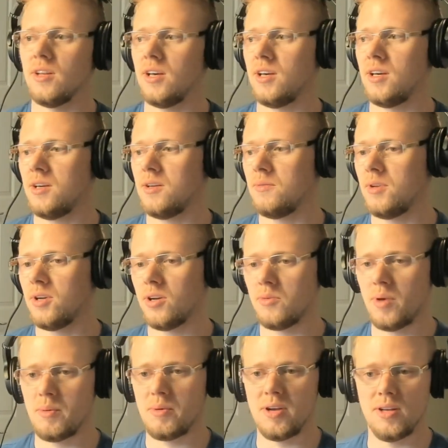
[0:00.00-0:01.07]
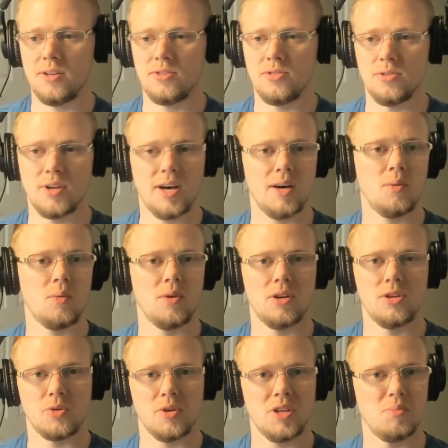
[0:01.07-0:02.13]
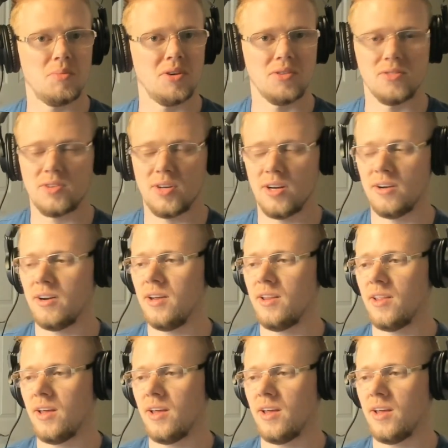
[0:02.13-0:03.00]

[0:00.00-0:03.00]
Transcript: They, maybe do not want to join the military.